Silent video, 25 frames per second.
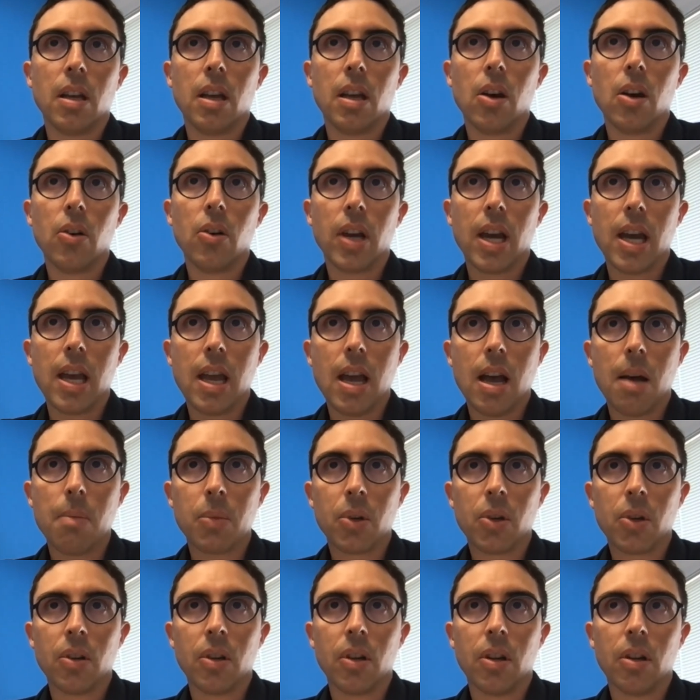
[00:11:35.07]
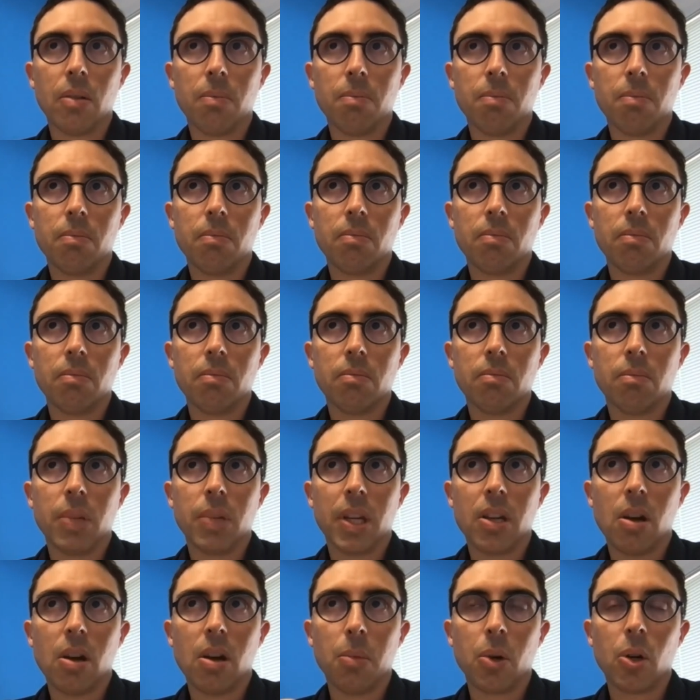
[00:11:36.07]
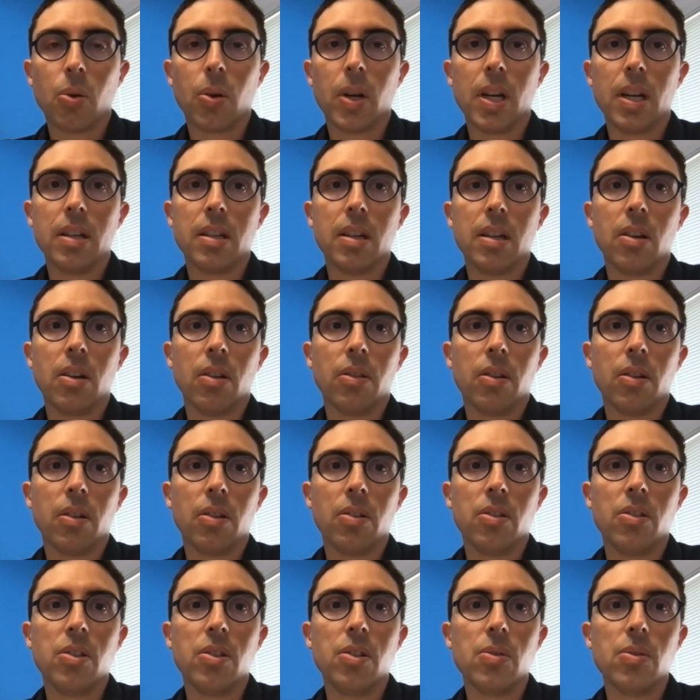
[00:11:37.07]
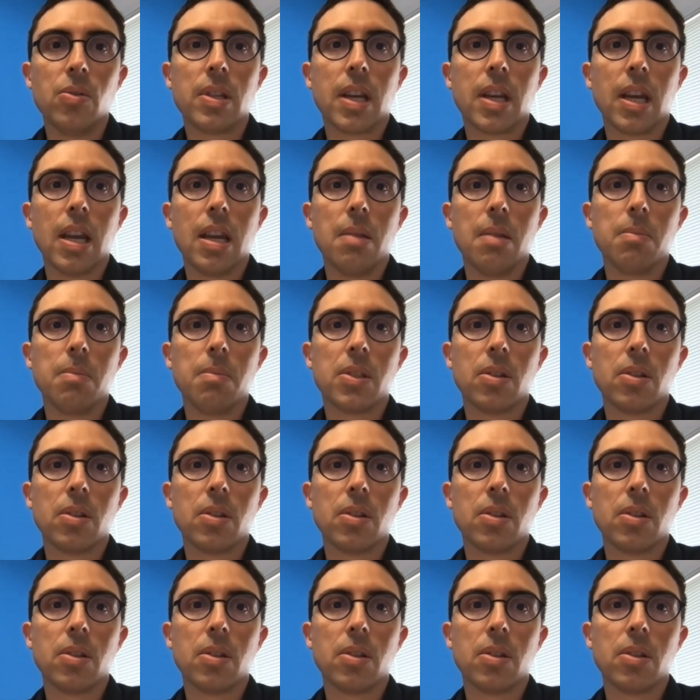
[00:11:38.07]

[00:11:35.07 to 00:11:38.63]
okay, I'm going to become accredited under the new scheme.